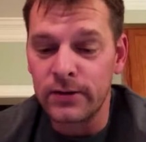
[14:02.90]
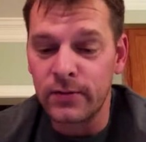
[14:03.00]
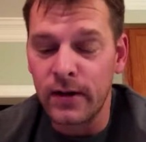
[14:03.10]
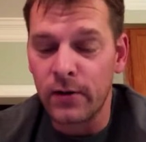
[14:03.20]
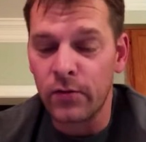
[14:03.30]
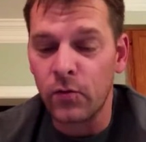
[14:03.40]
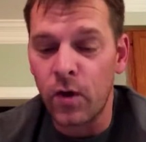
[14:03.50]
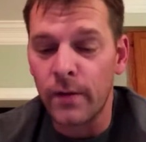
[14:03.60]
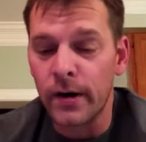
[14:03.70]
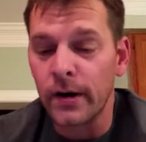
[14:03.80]
without going to
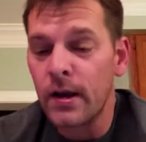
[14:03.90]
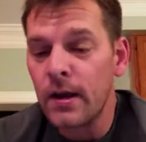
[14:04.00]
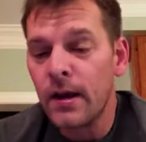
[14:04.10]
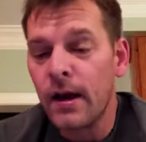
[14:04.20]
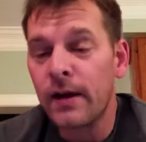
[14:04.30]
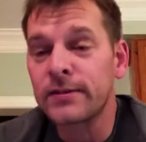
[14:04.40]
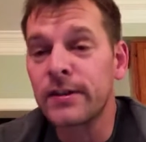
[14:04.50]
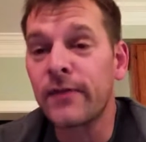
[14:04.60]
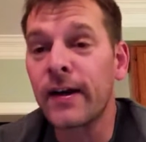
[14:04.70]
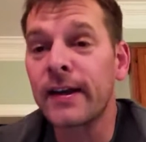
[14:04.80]
Walmart, I'll see
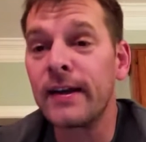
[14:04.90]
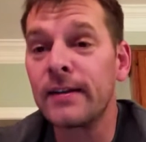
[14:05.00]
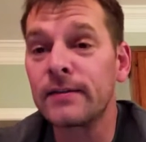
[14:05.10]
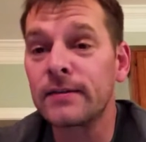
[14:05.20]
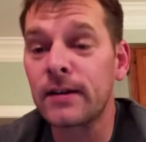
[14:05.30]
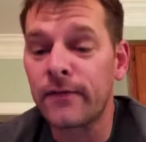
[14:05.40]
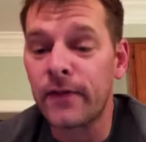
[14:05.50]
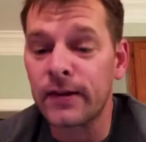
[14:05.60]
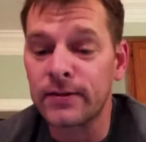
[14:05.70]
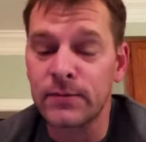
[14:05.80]
if I can't
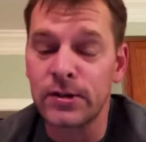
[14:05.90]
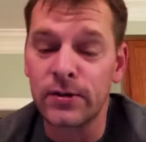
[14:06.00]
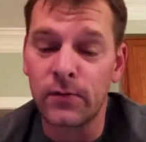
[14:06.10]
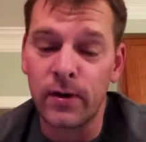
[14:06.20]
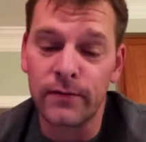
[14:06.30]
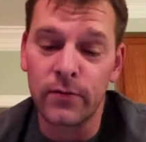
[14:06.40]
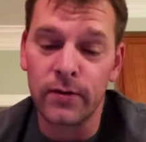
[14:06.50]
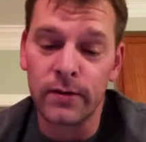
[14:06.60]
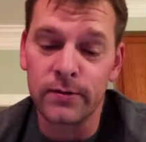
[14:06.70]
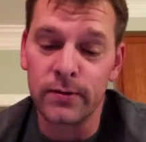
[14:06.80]
find some cheer wine for
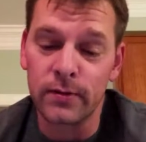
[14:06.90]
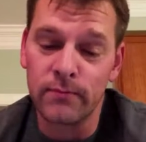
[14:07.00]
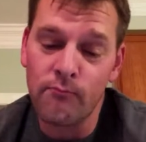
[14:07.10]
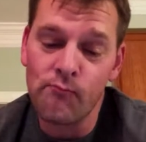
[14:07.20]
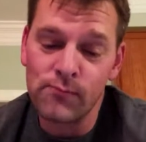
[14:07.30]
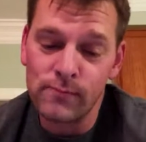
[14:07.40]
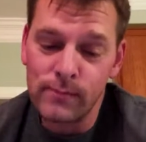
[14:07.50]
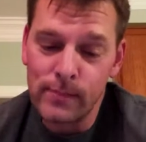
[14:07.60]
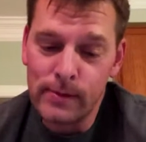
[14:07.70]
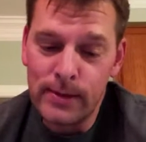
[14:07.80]
you. So
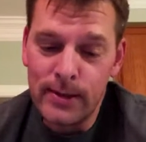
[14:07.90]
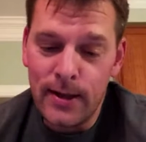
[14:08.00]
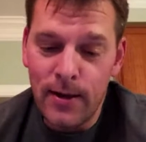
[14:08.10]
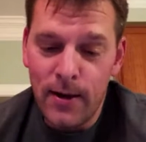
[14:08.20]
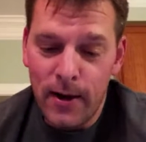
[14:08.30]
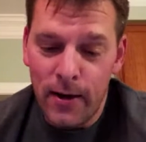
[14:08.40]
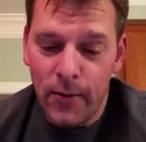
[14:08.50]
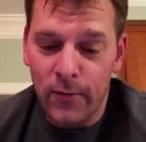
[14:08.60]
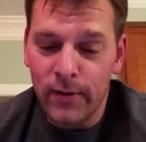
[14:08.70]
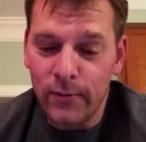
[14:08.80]

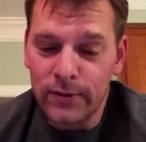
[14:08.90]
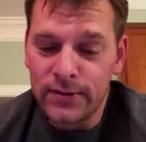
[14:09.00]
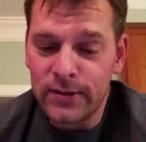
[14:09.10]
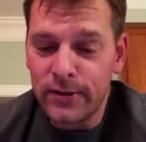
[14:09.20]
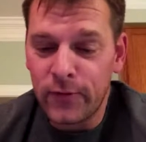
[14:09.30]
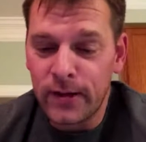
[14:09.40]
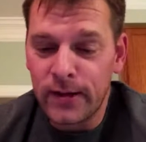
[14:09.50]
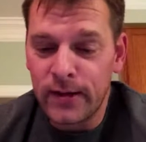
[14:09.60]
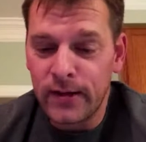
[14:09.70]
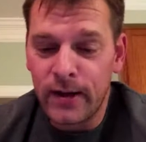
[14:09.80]
we'll see if we
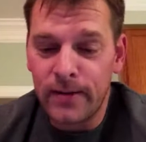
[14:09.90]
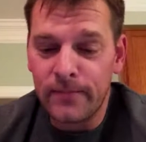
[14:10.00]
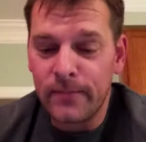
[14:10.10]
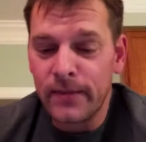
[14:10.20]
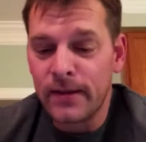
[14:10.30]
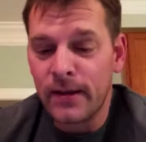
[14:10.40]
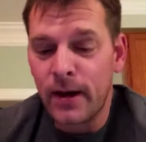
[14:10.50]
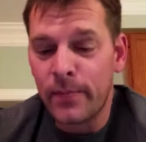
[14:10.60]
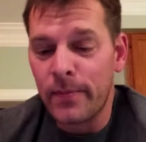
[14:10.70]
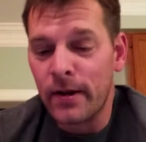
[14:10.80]
can
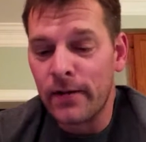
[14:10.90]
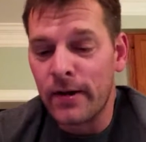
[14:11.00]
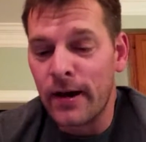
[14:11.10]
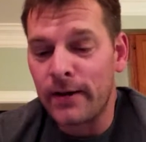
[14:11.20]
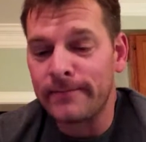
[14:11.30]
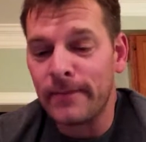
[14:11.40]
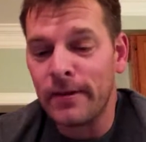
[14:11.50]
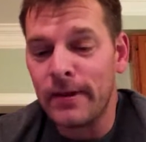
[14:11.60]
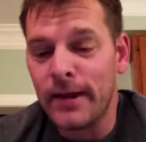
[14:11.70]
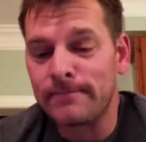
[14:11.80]
help a brother out
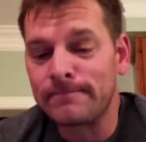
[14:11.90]
on that.